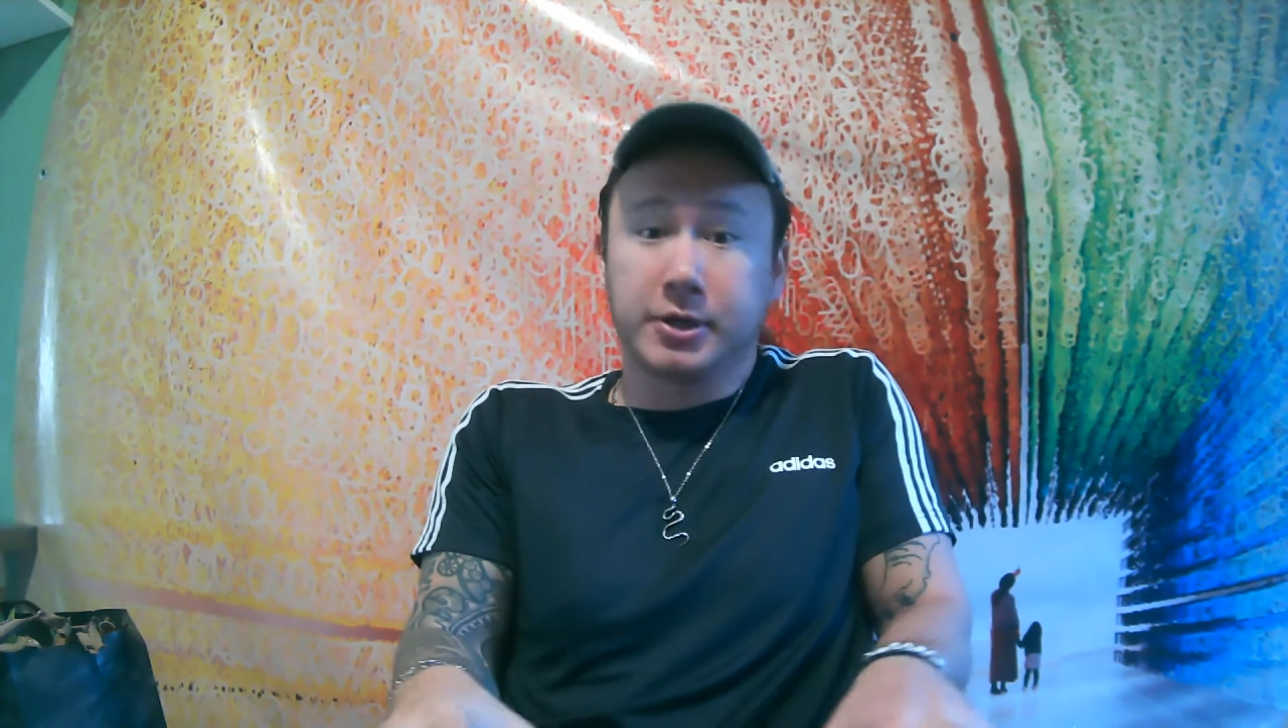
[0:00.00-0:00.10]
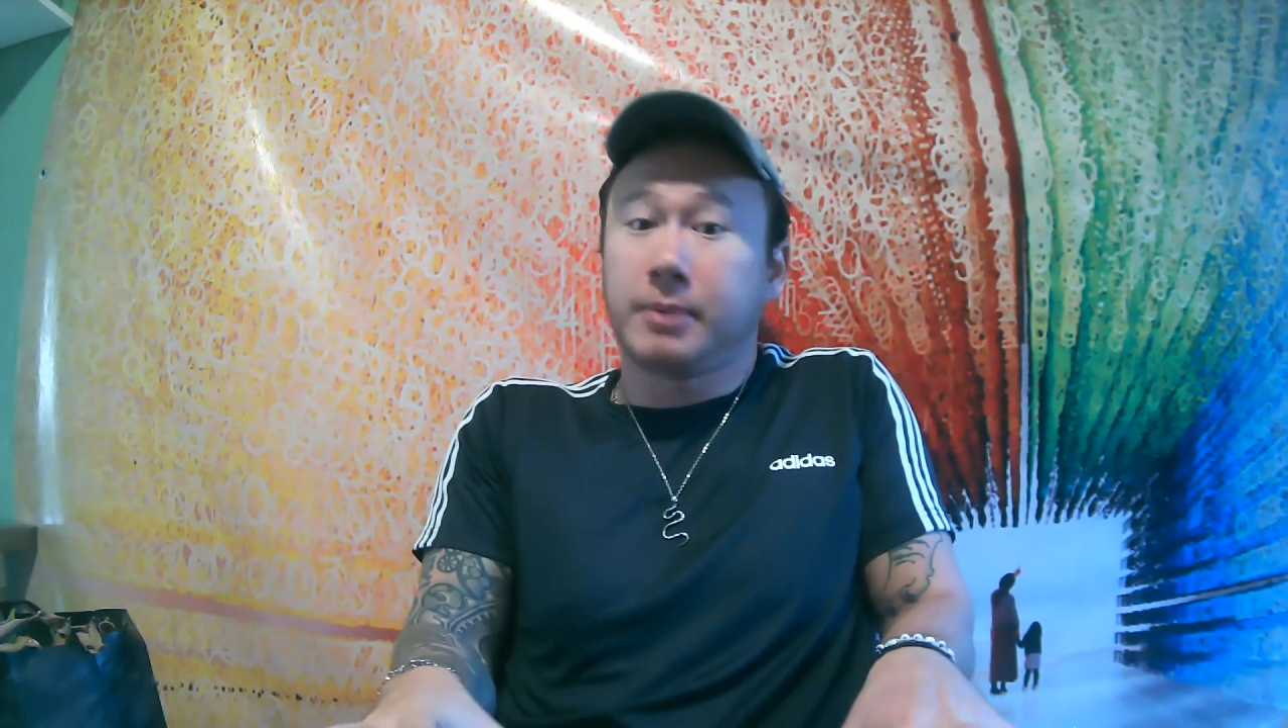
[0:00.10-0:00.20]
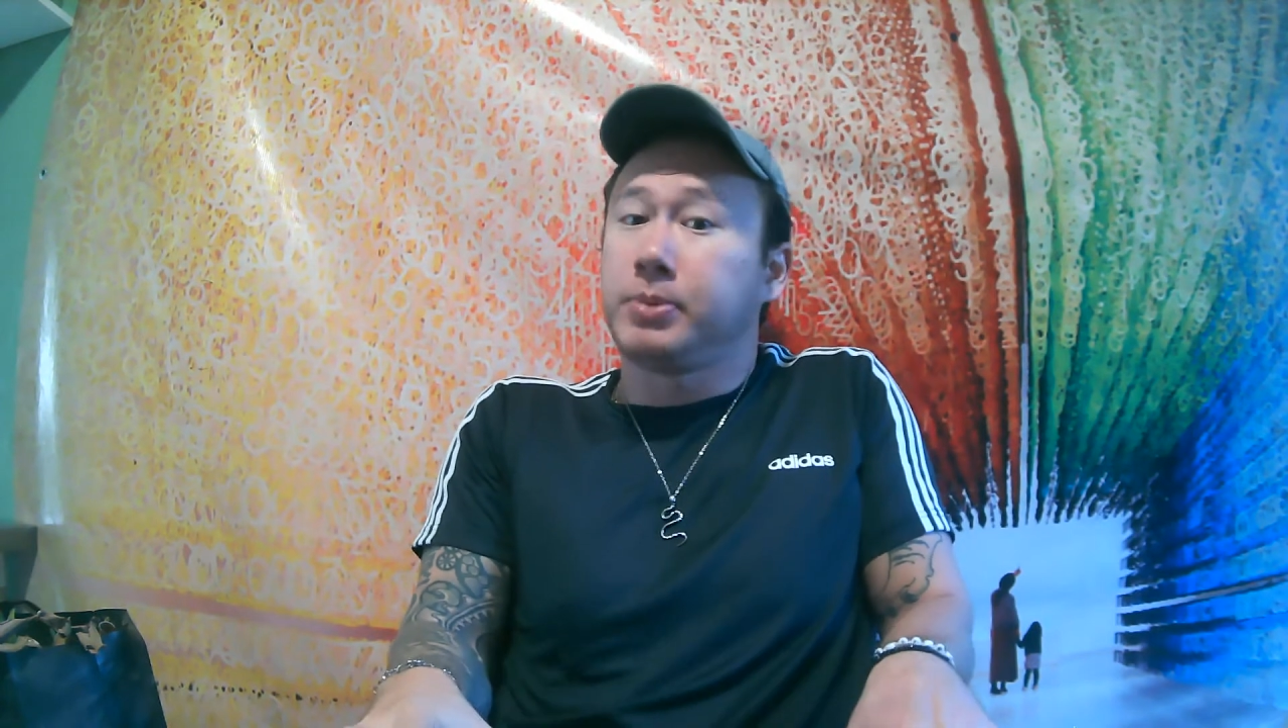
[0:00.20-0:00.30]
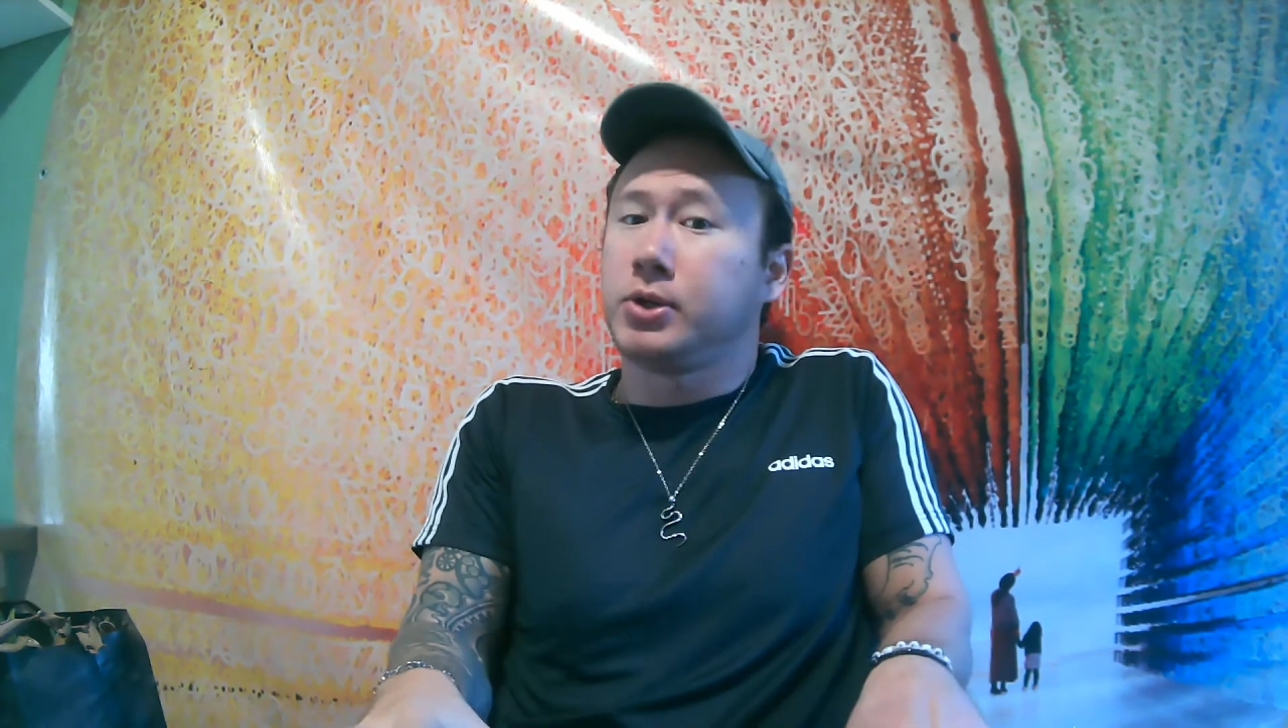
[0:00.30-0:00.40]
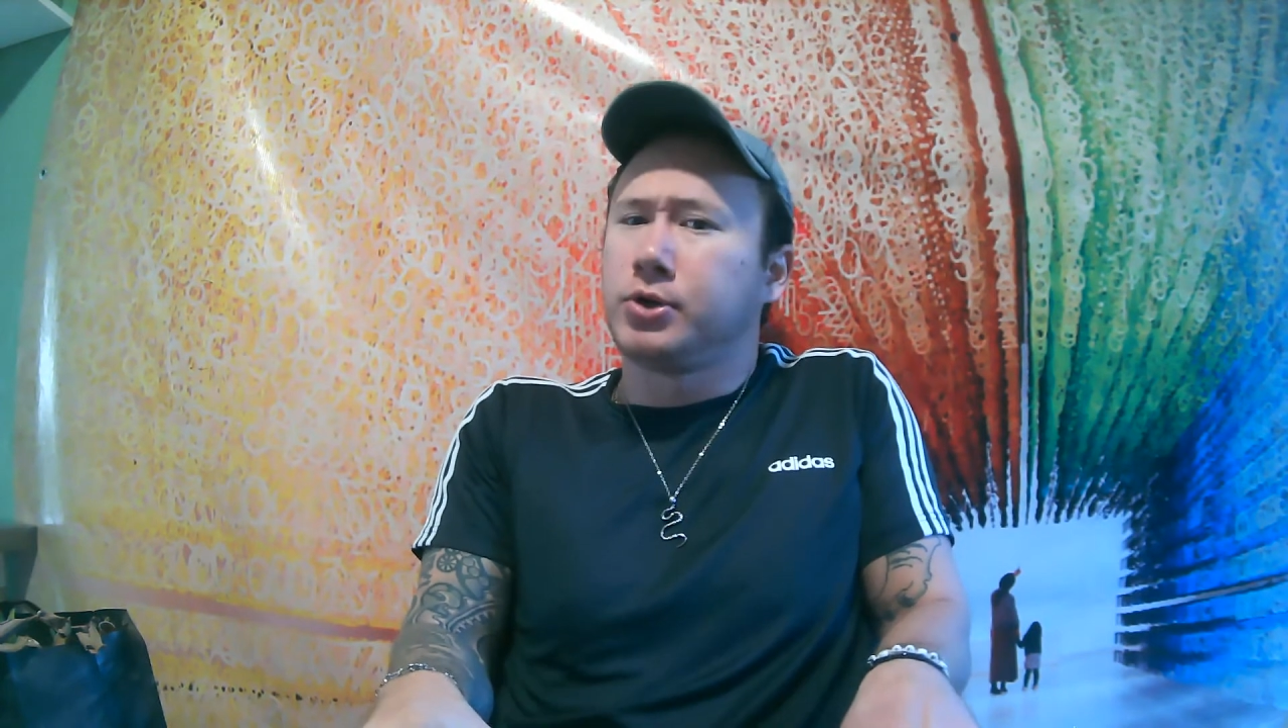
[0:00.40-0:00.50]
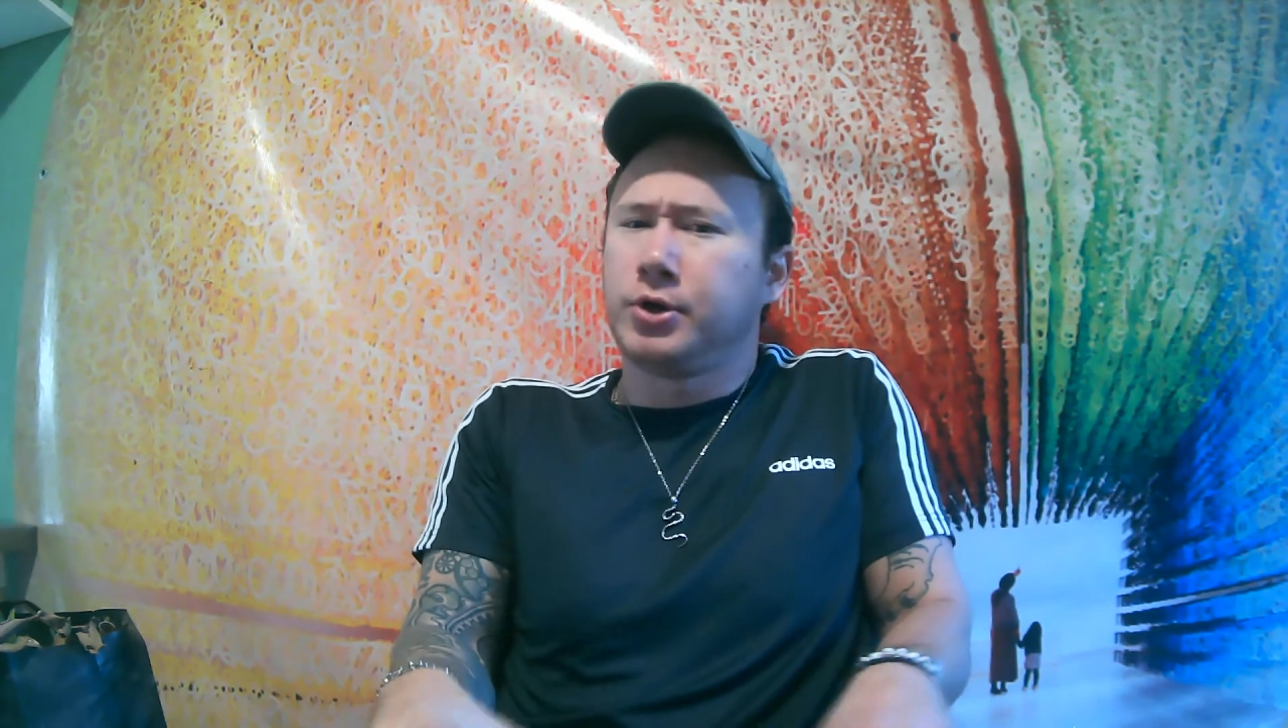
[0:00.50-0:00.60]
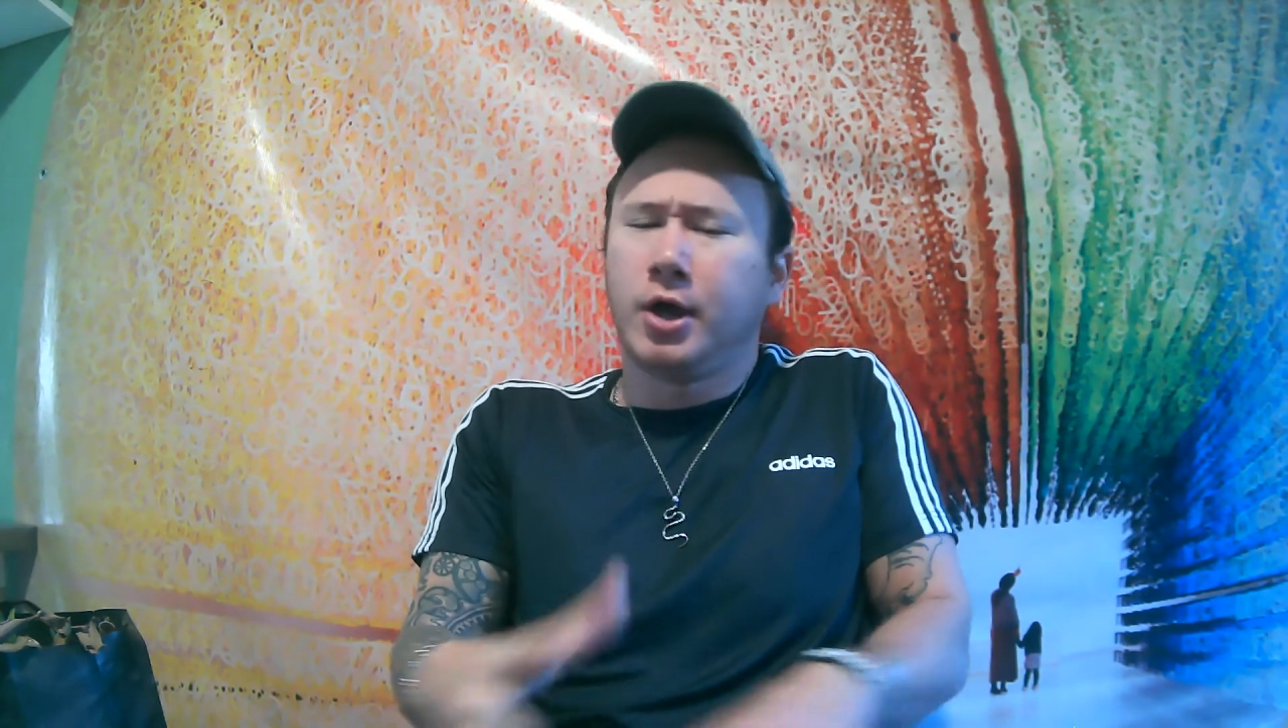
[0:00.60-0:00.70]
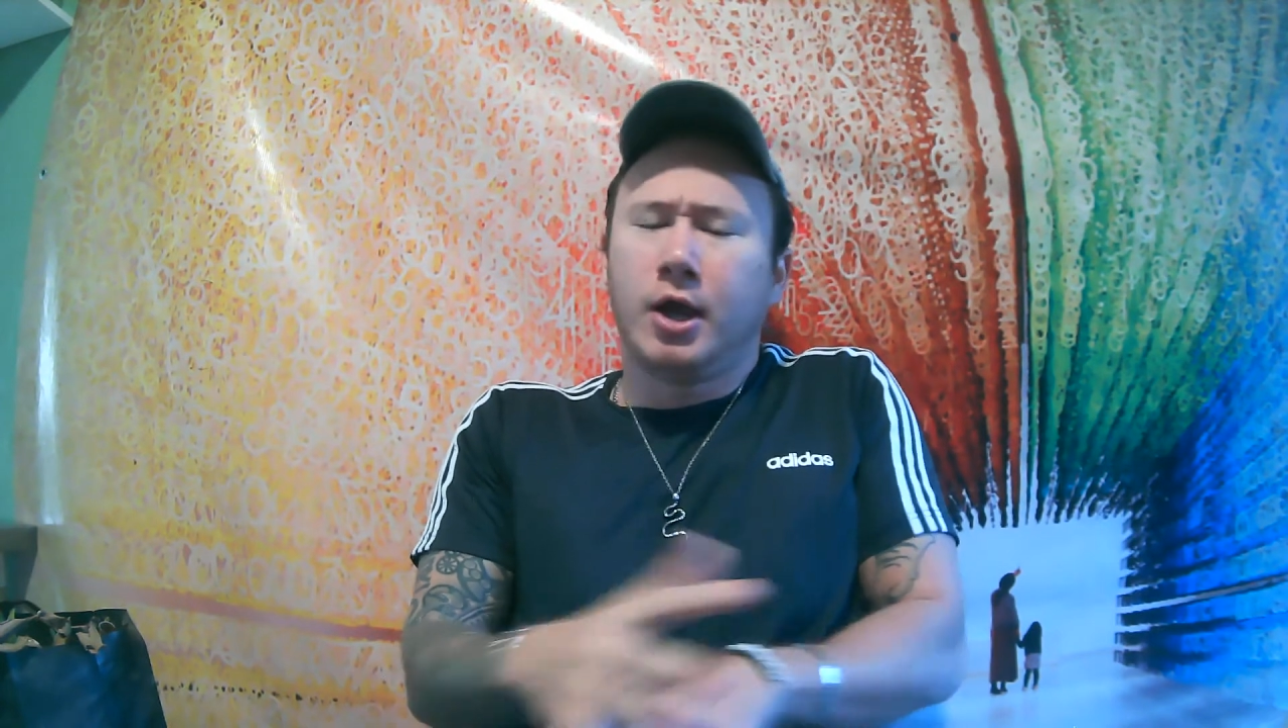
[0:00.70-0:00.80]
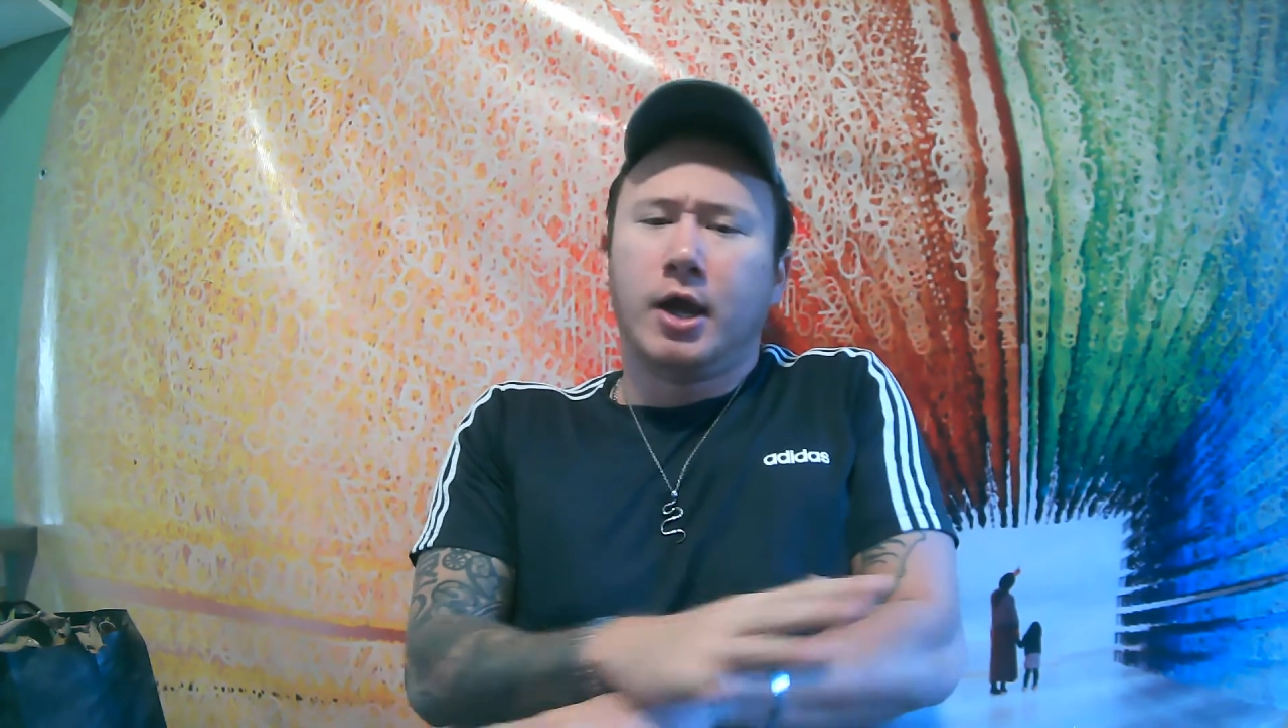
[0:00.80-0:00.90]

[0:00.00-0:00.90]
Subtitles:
your computer,